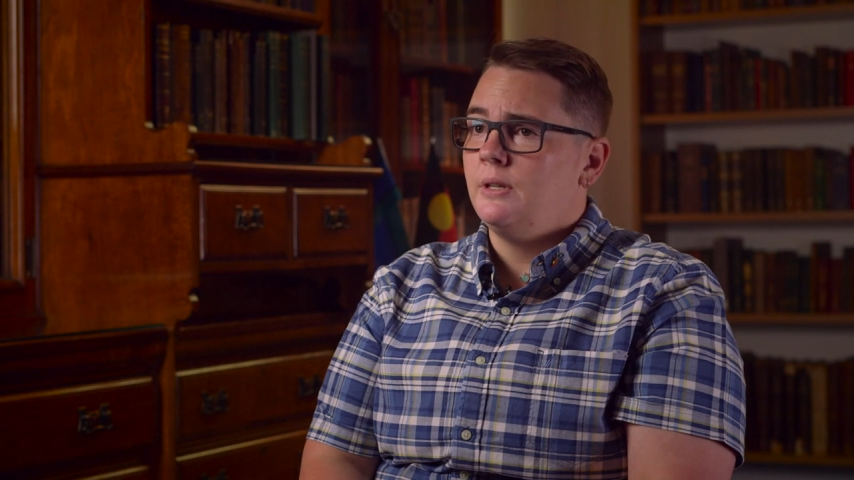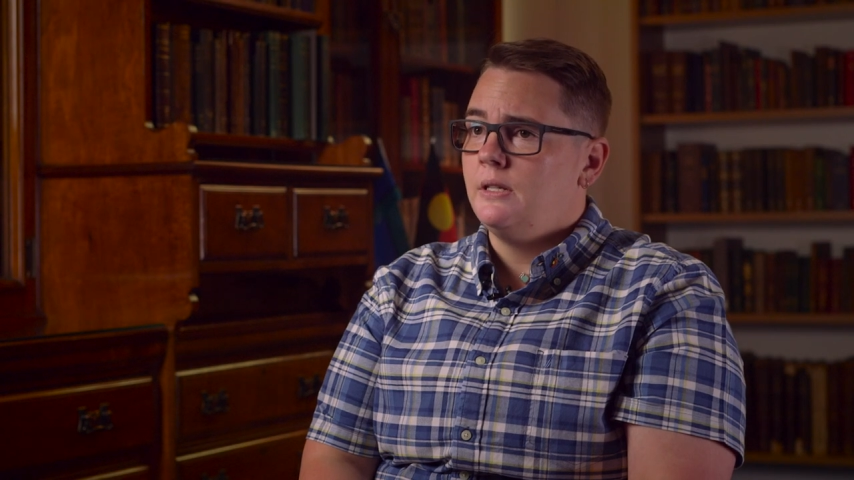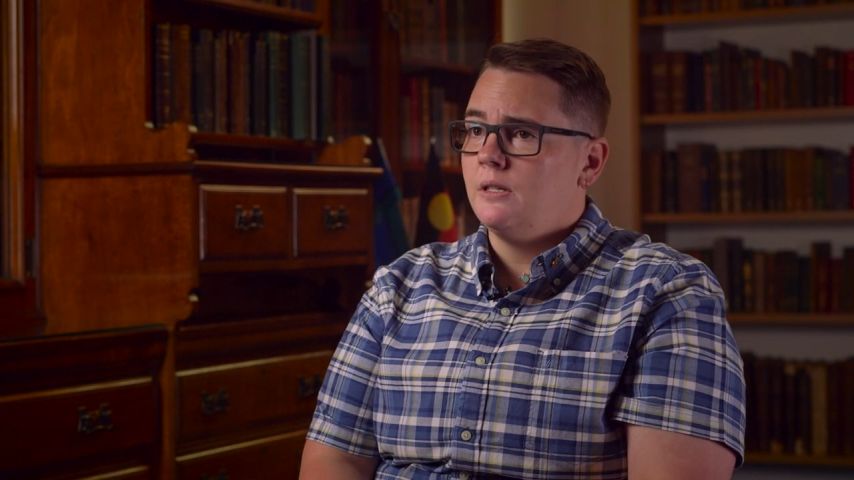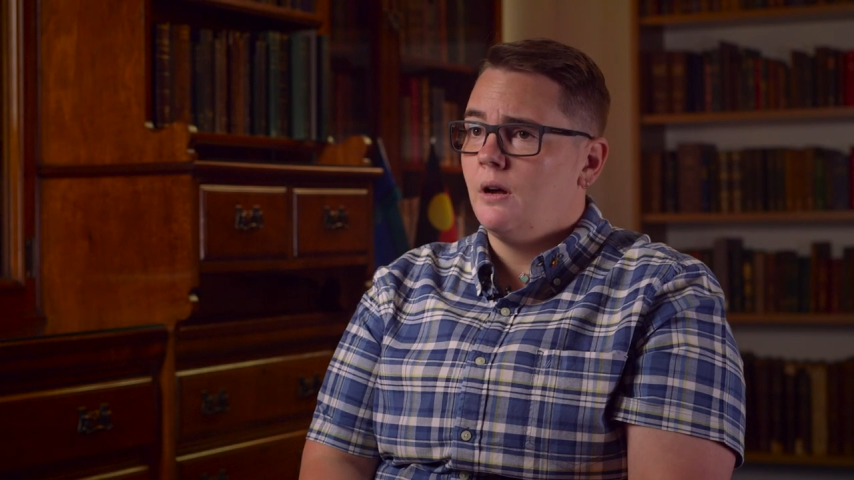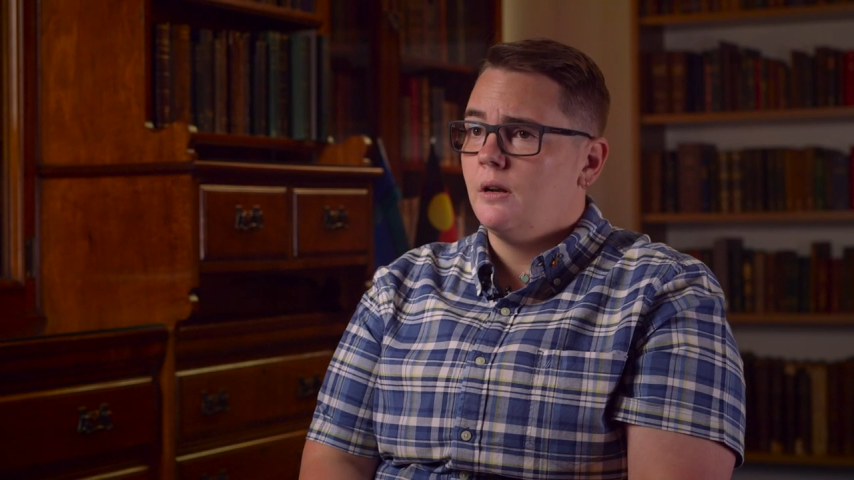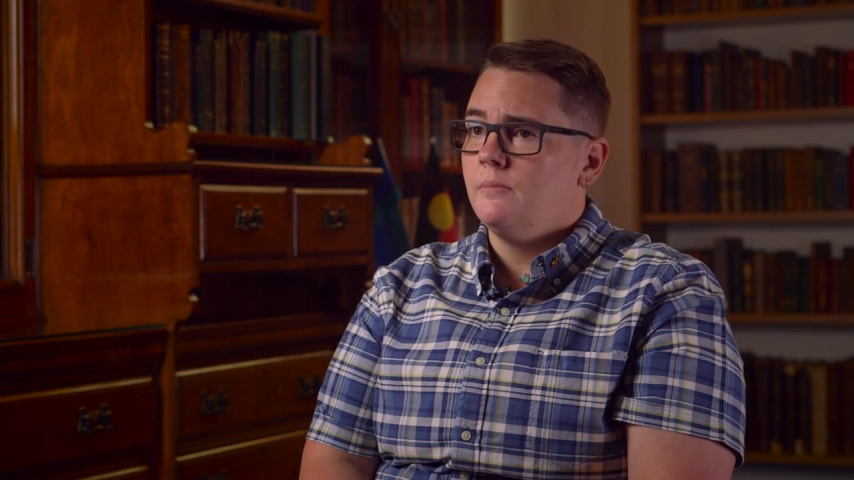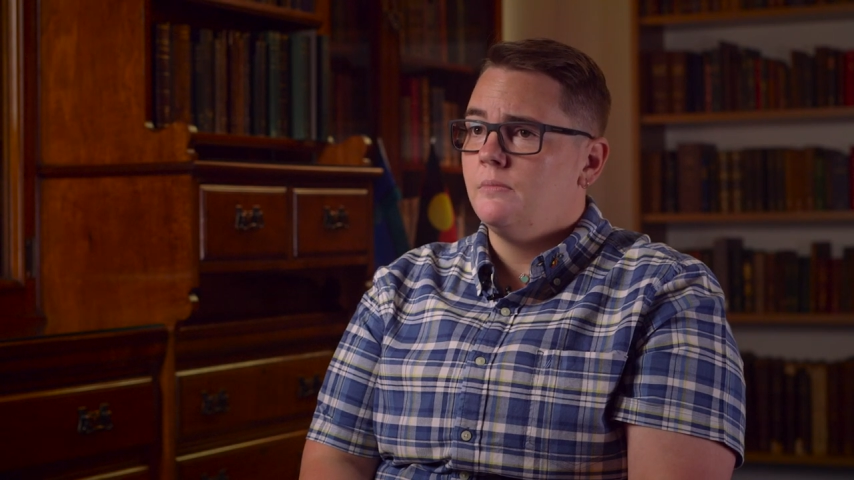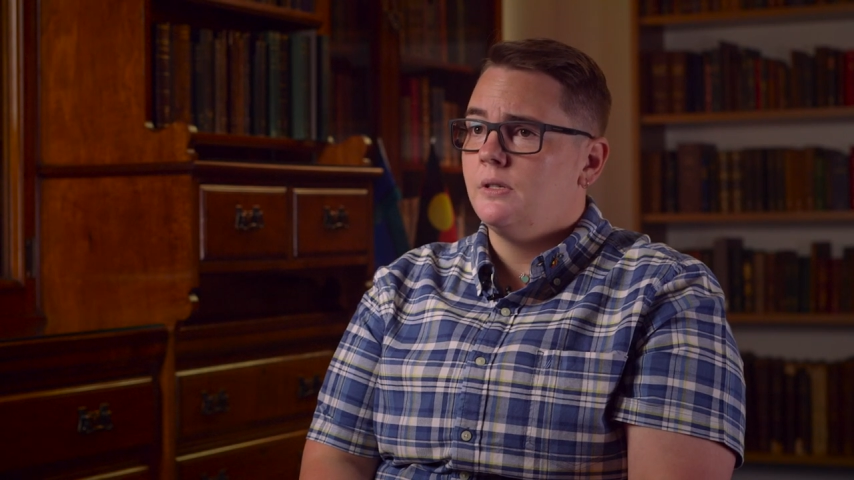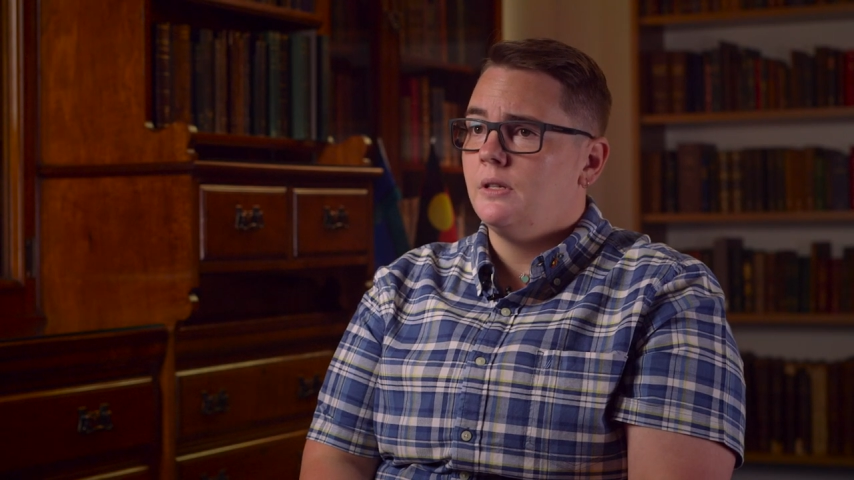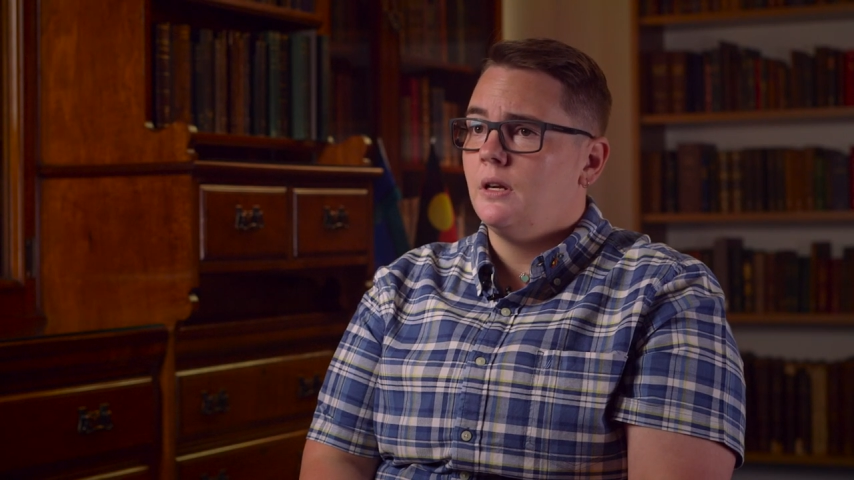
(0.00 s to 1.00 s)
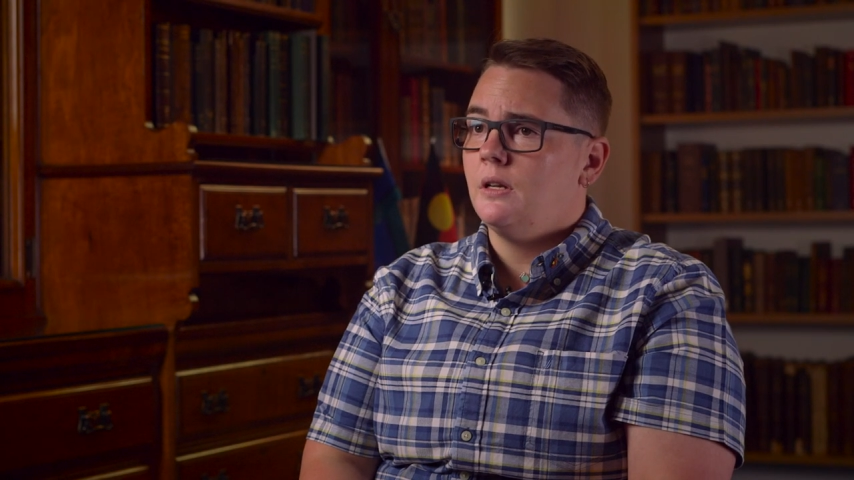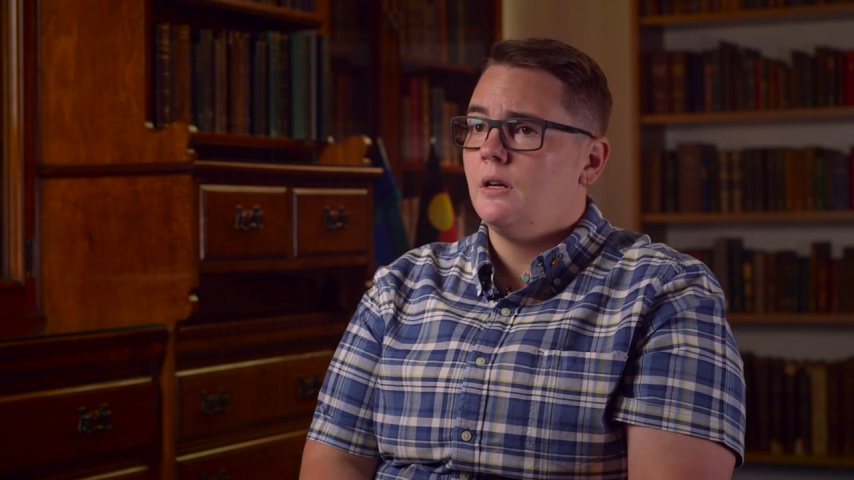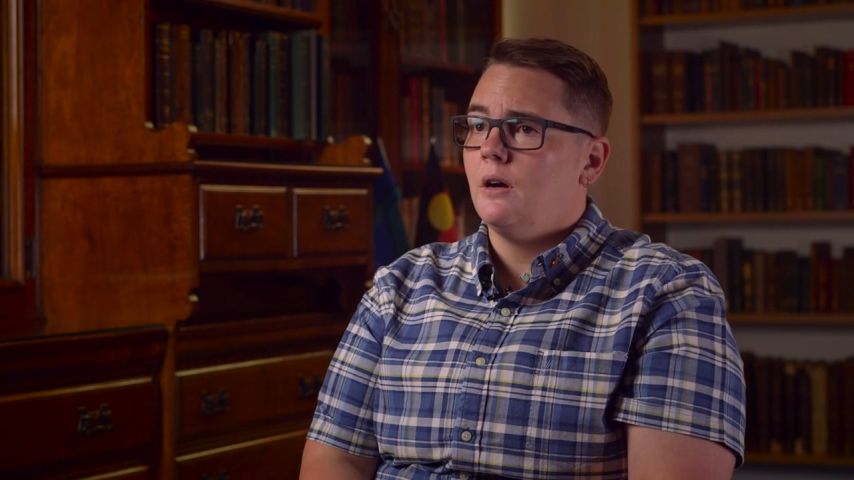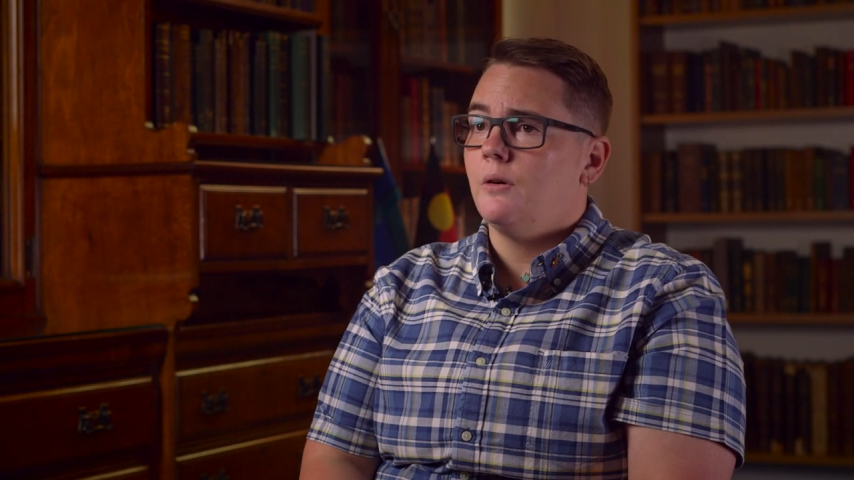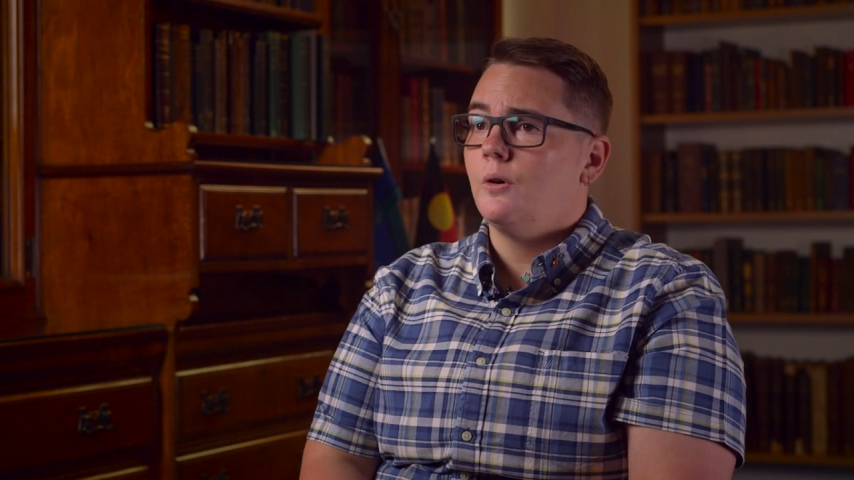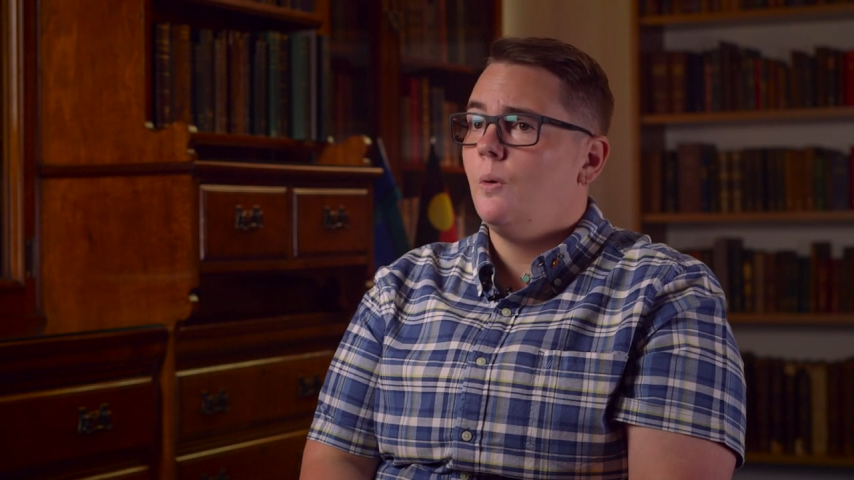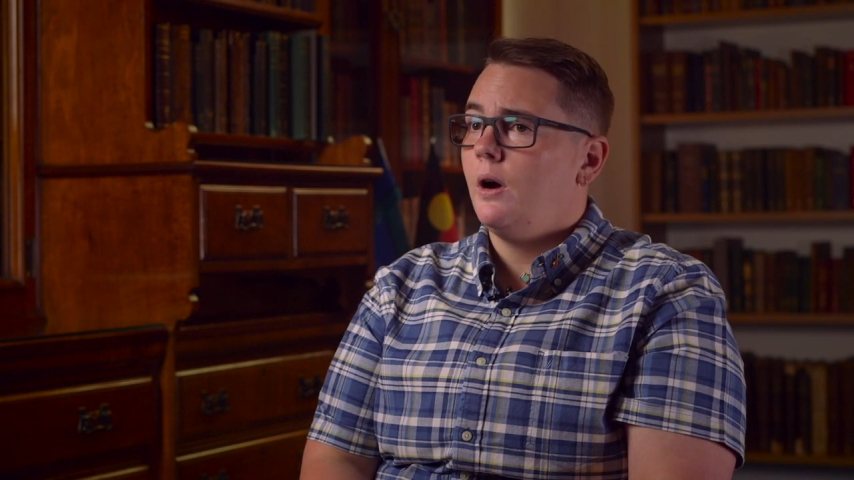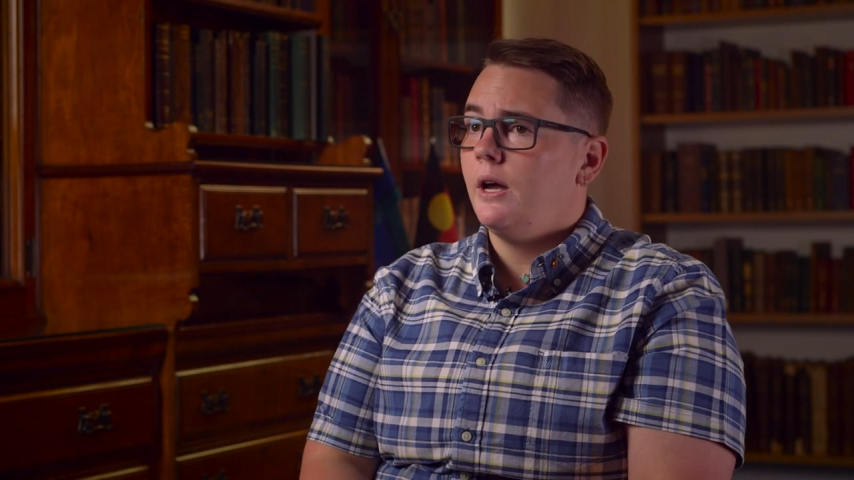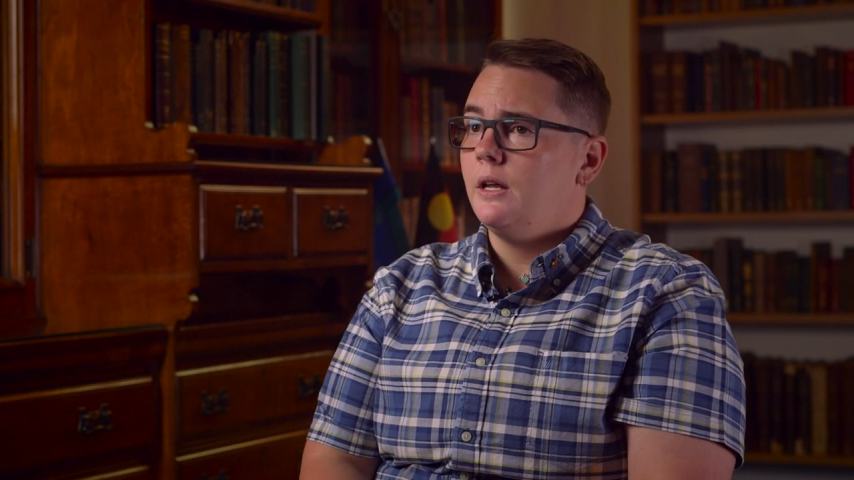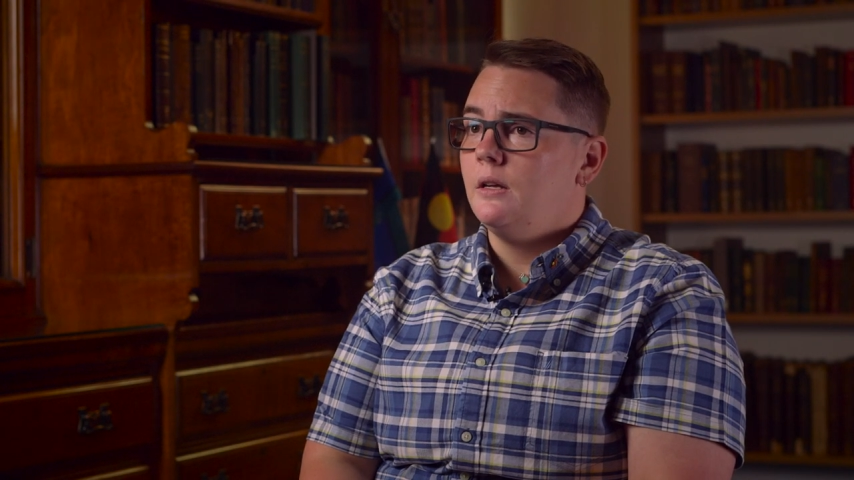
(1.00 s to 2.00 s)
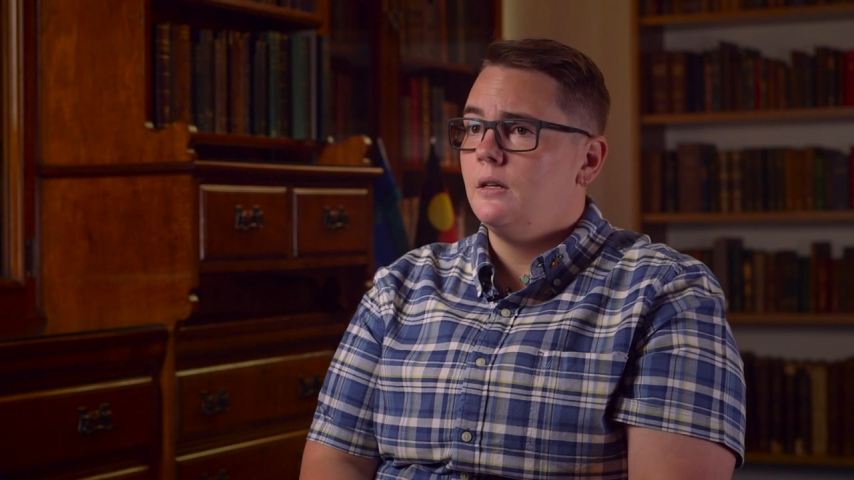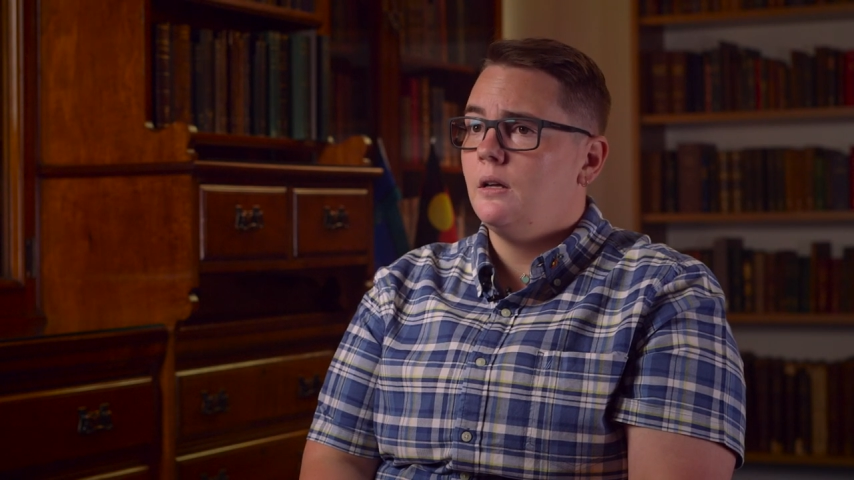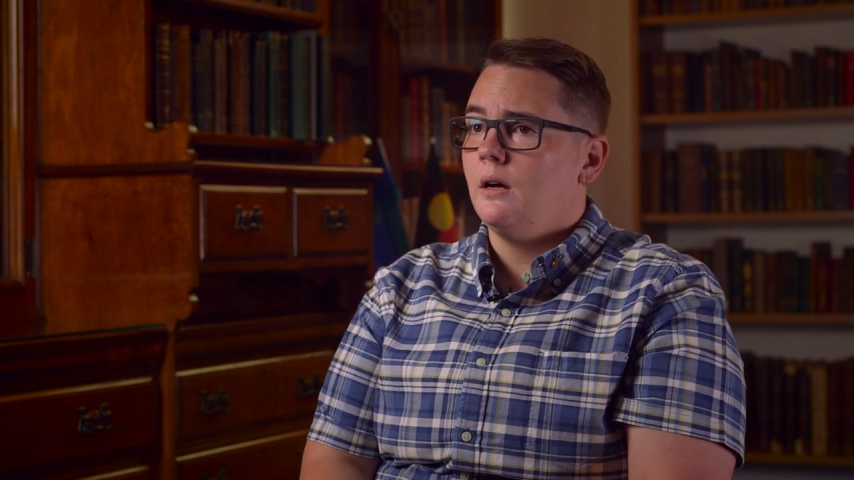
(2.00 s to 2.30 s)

these items that are acquired,